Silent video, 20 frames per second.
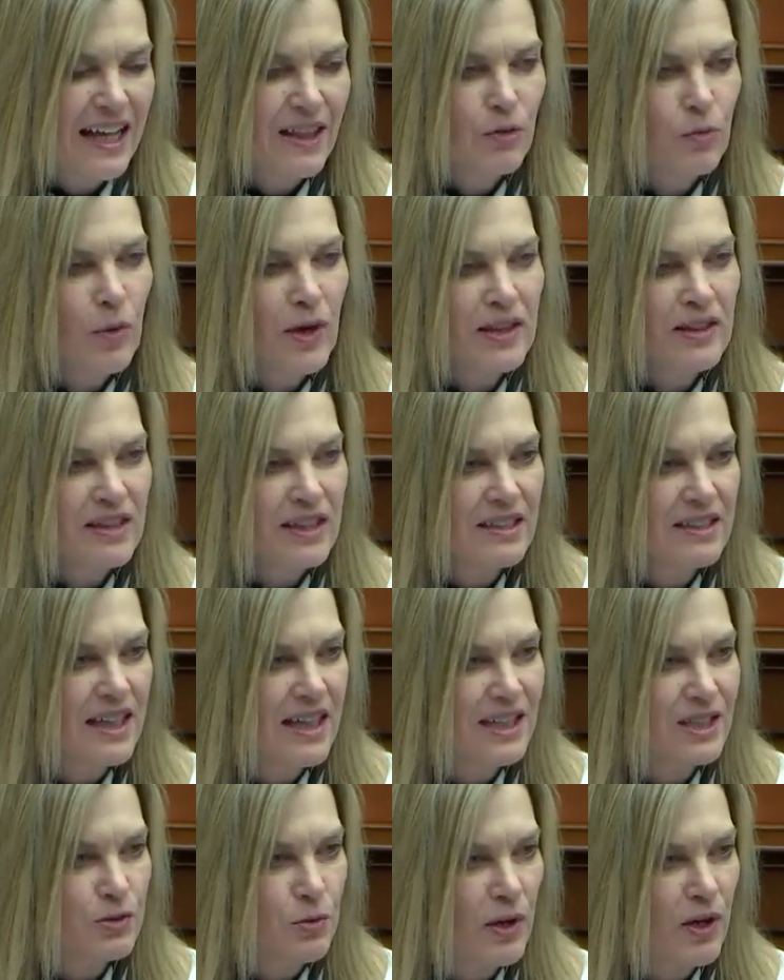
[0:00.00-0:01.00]
The one thing
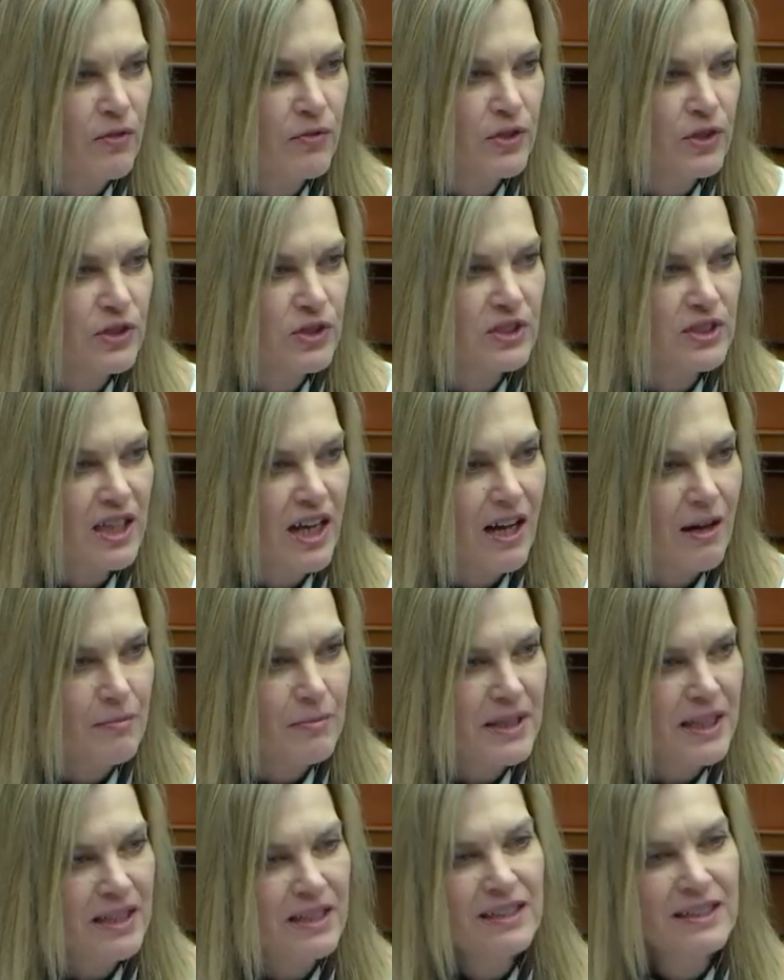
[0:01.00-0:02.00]
that 12 years
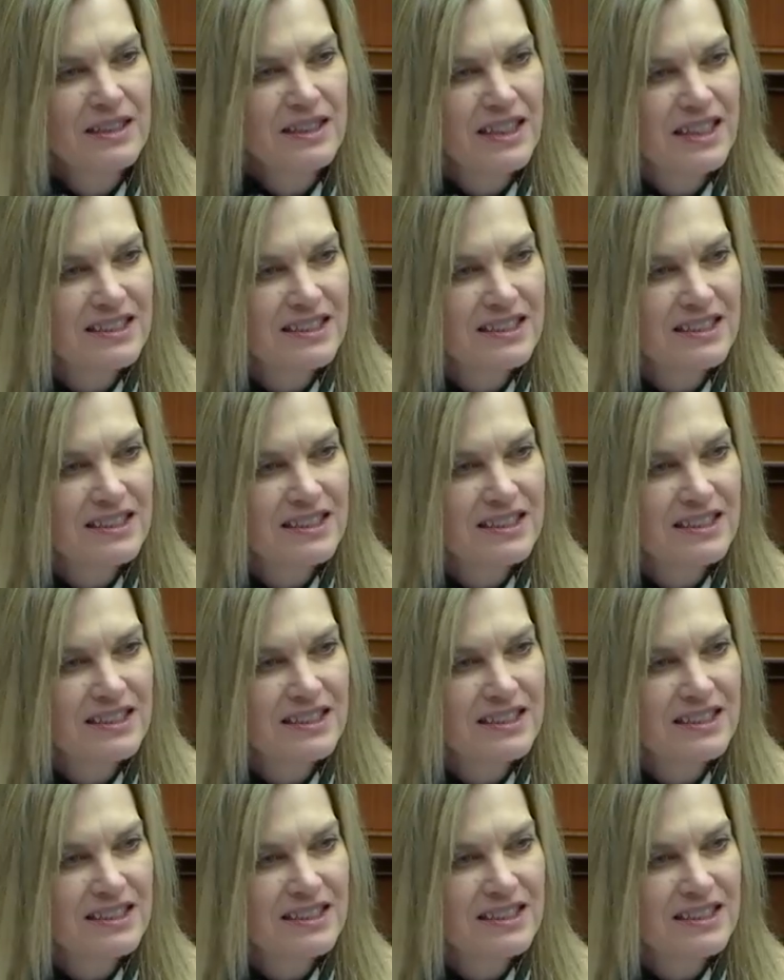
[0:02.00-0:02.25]
taught me